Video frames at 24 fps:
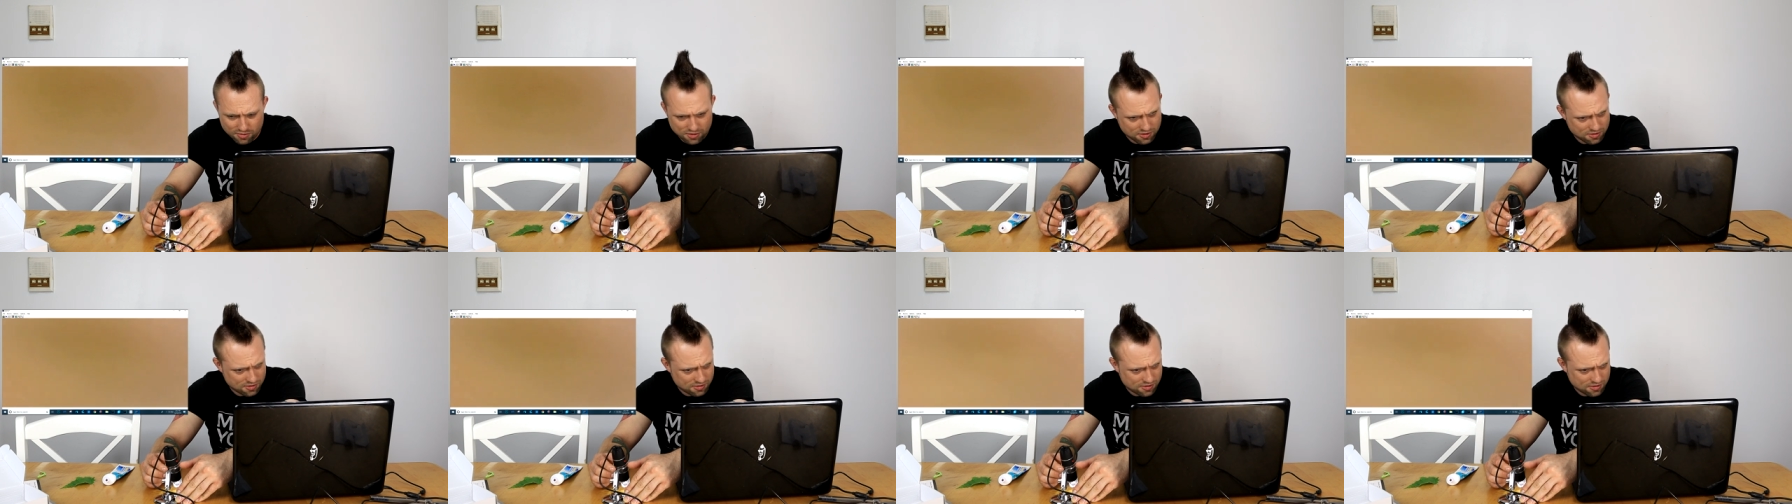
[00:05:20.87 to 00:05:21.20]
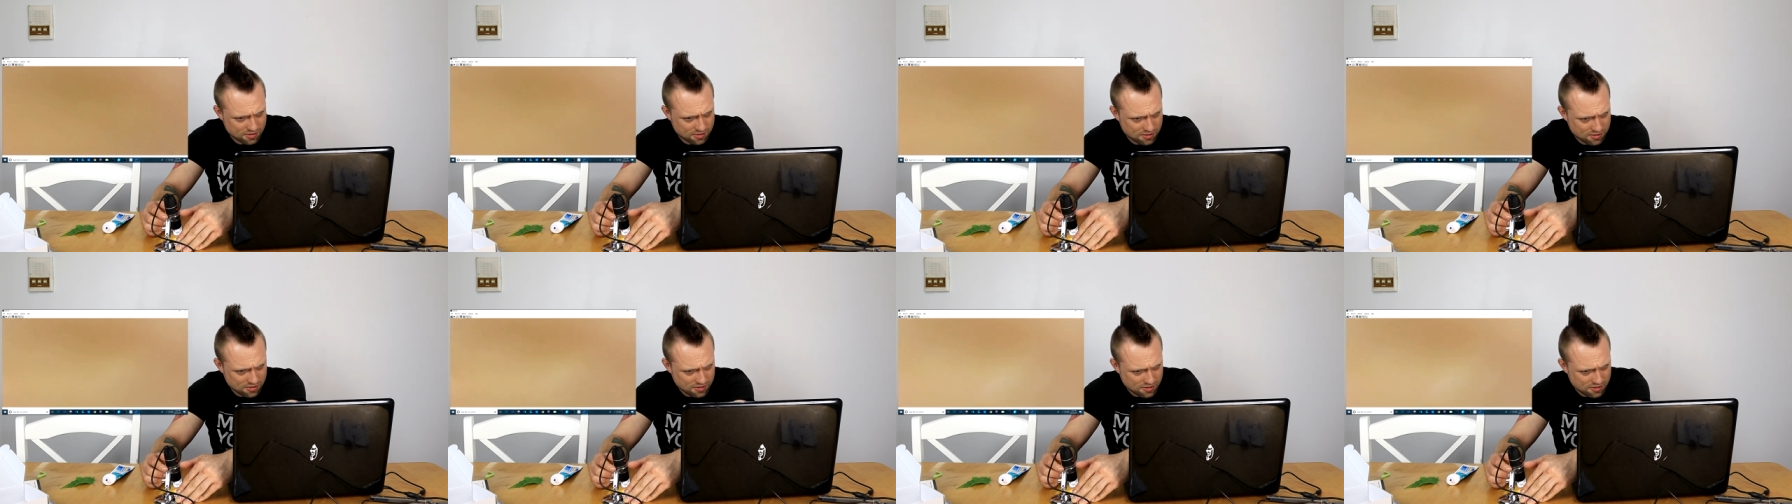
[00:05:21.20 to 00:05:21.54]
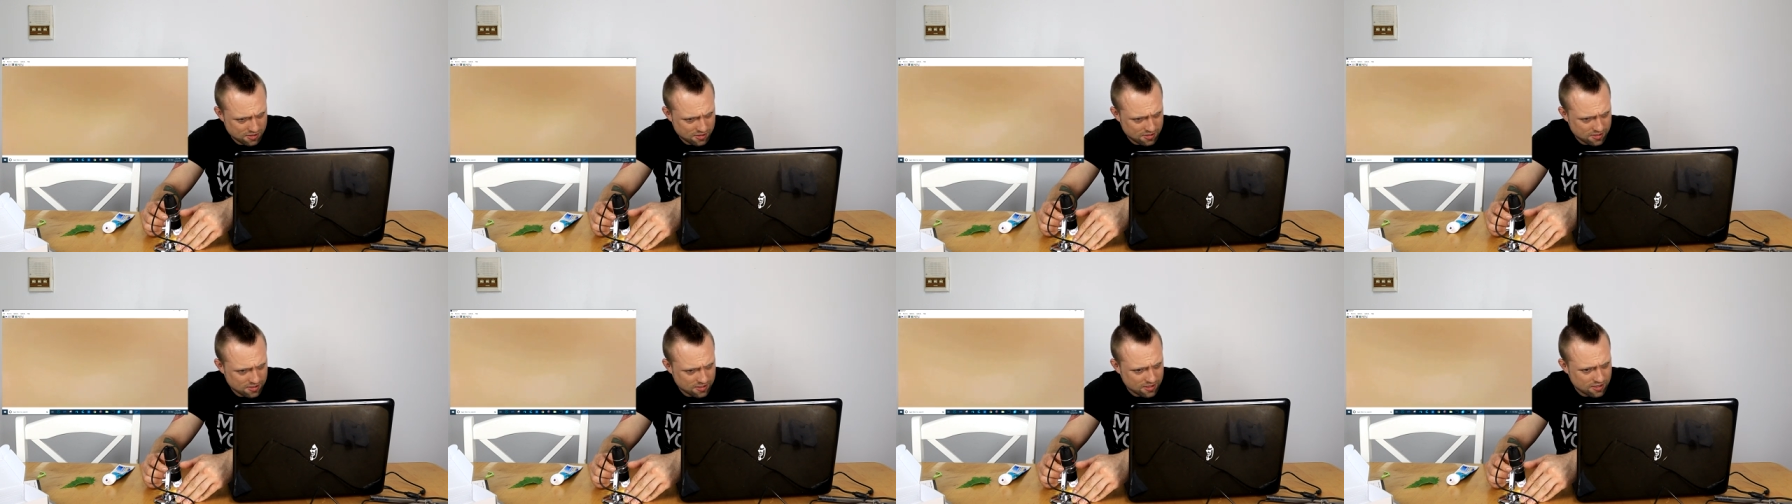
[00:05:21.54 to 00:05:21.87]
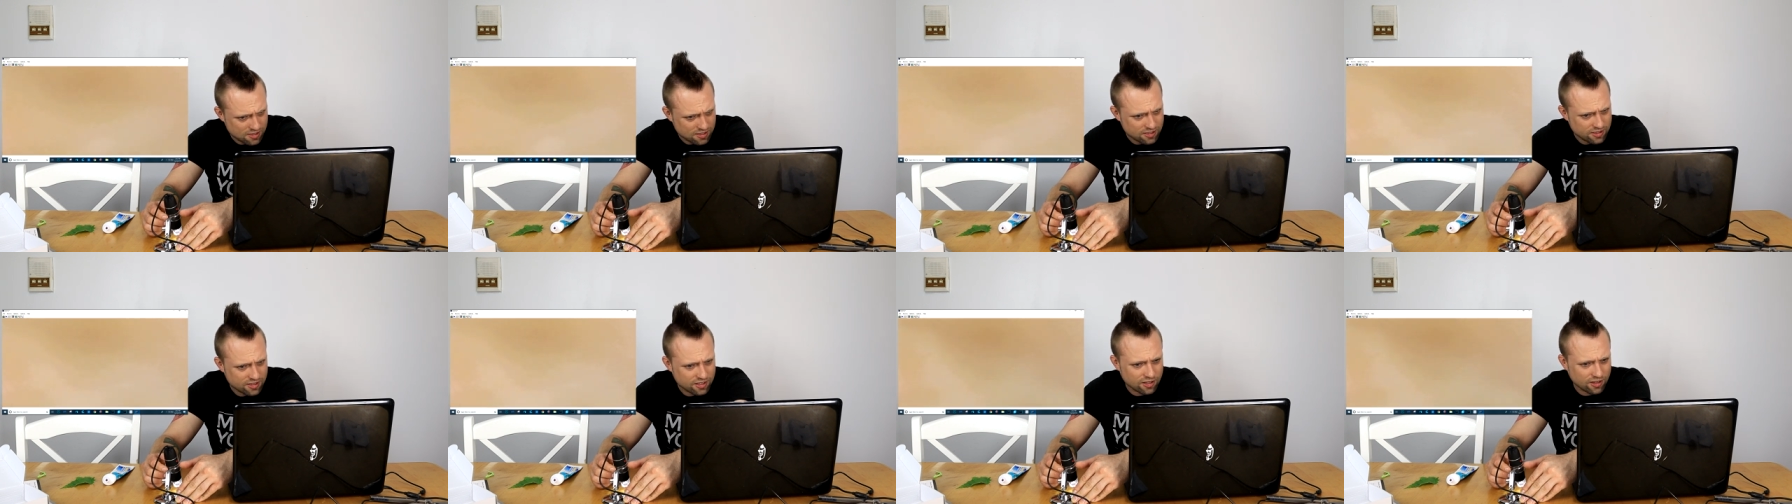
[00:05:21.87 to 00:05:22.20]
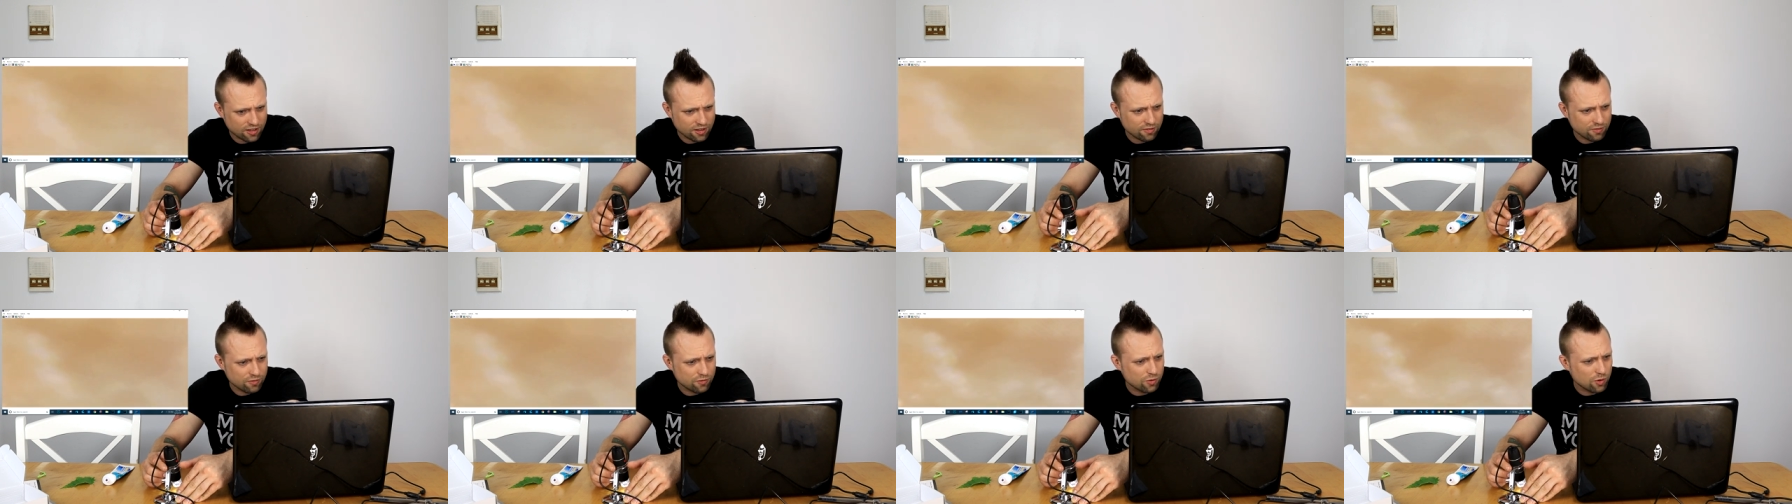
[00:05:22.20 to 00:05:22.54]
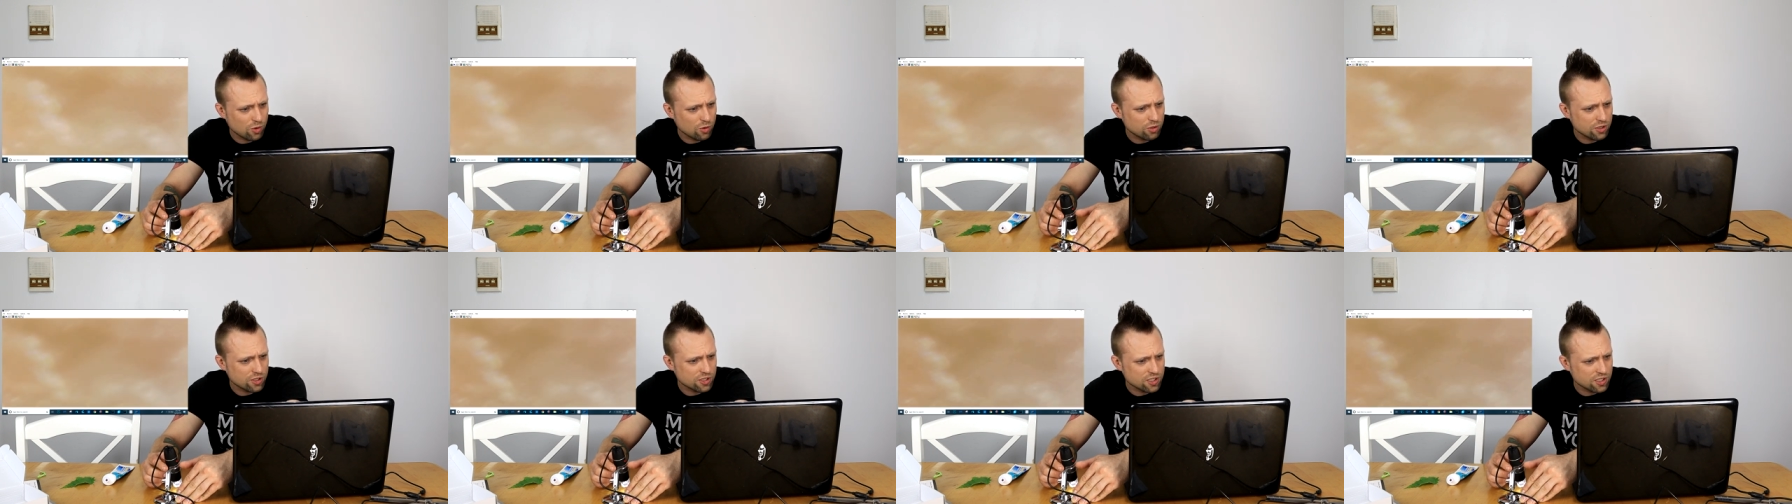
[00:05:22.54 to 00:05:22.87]
out till it
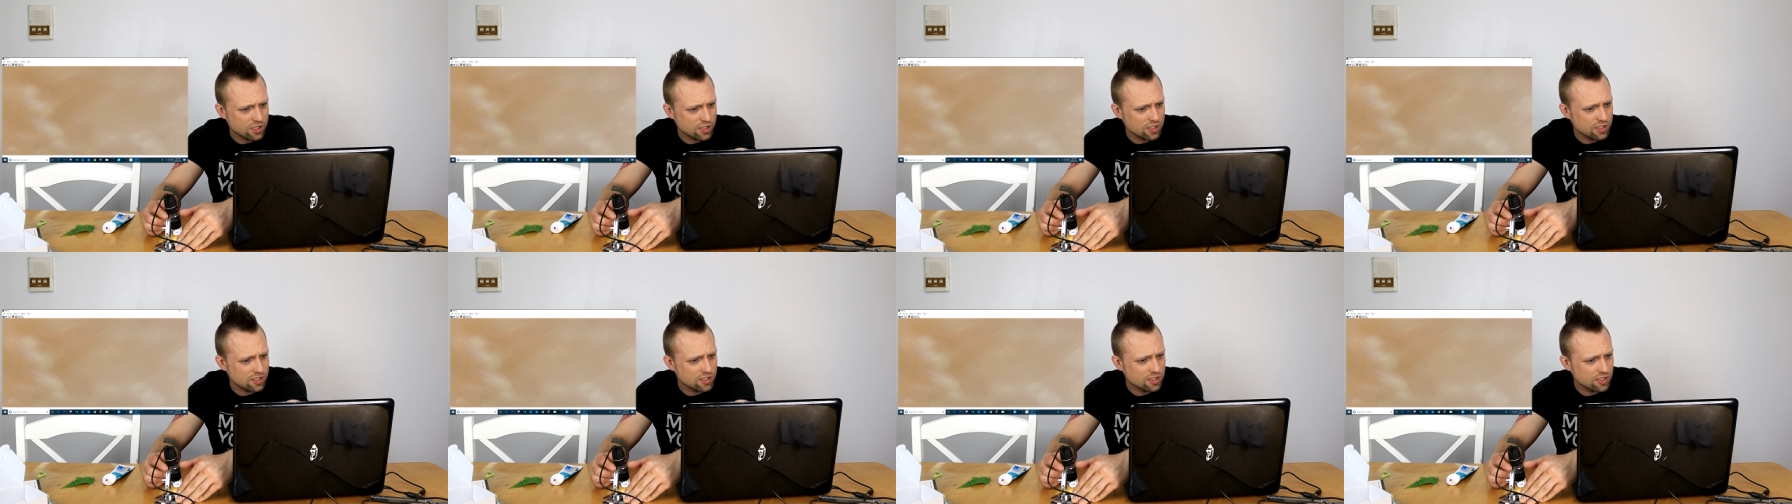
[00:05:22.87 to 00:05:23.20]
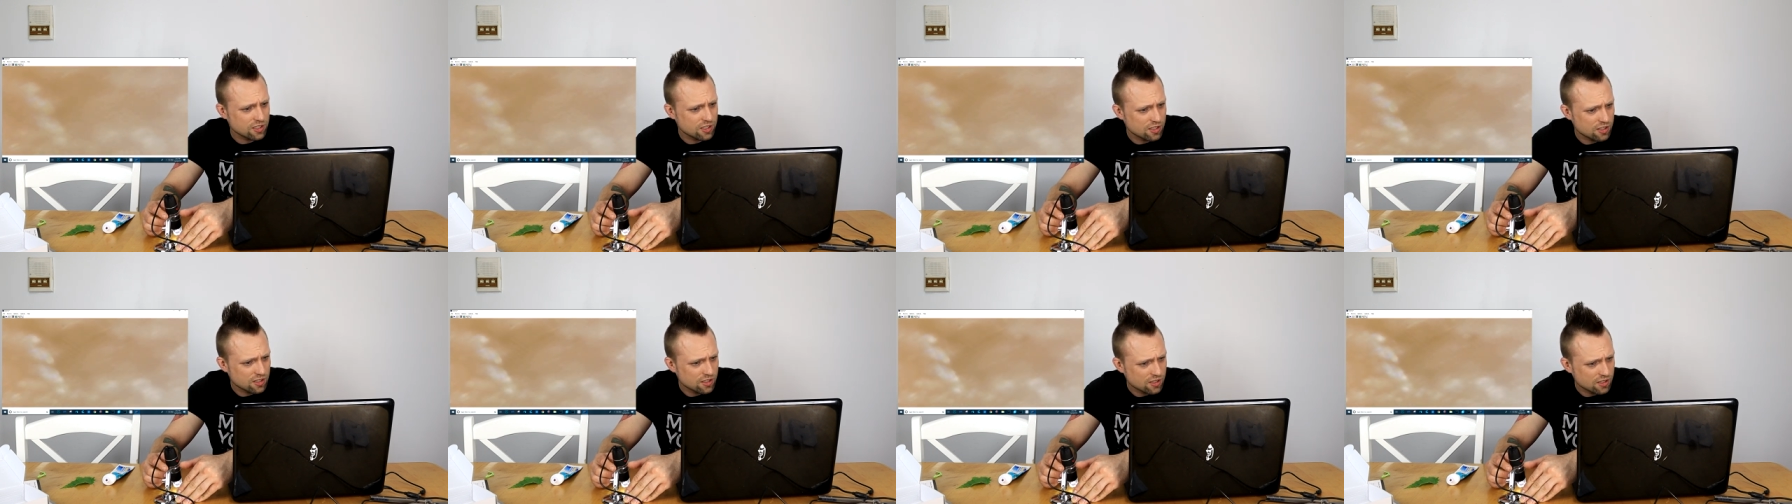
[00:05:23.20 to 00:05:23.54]
focuses.